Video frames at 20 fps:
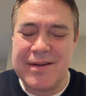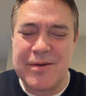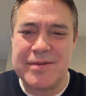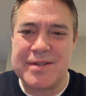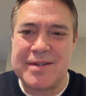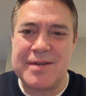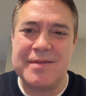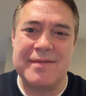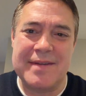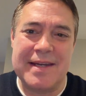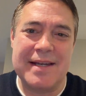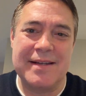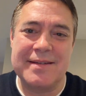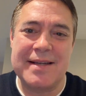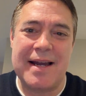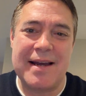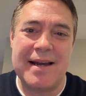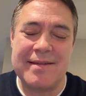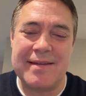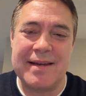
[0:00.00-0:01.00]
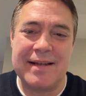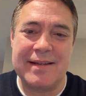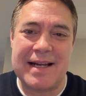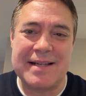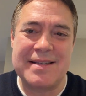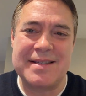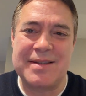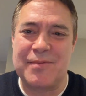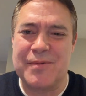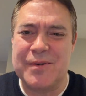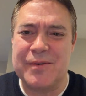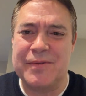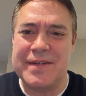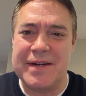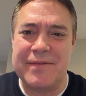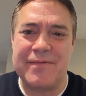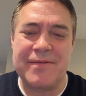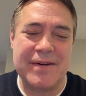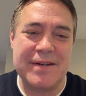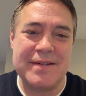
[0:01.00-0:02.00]
those two things. I think that's the real
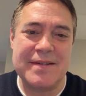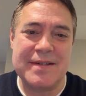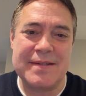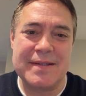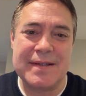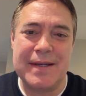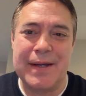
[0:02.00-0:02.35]
difference.